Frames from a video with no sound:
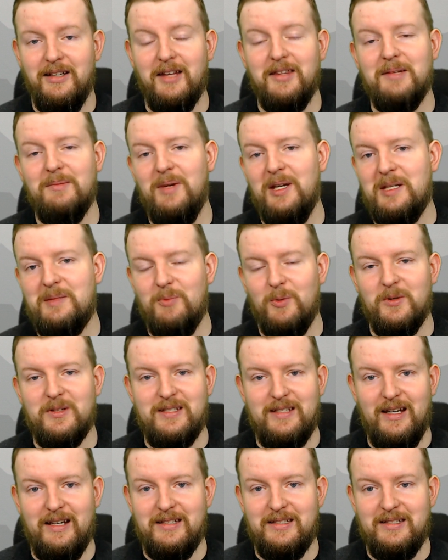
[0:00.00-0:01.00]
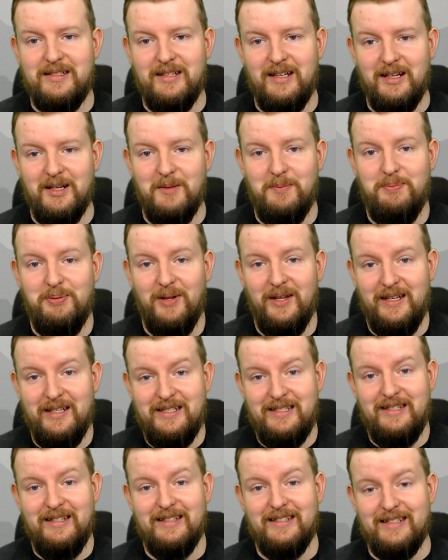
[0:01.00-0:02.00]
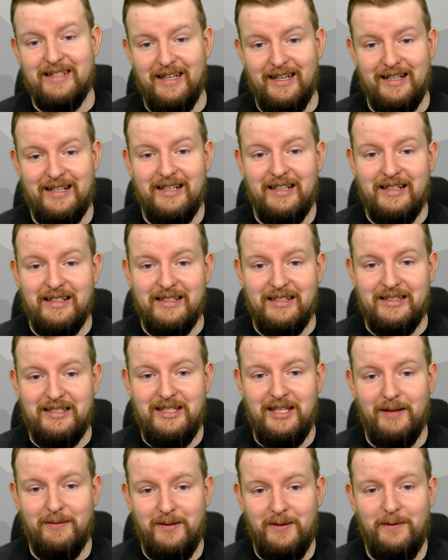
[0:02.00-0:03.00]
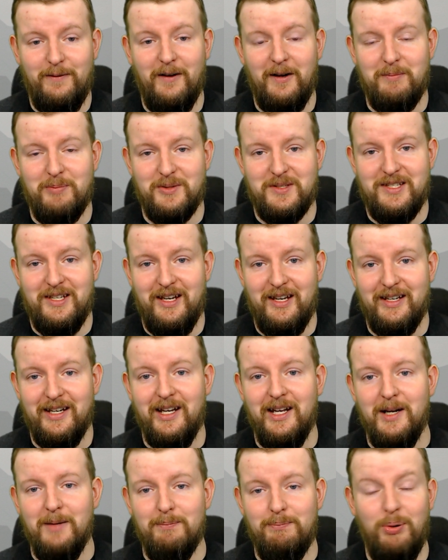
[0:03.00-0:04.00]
nothing makes more sense in a place that's like 75%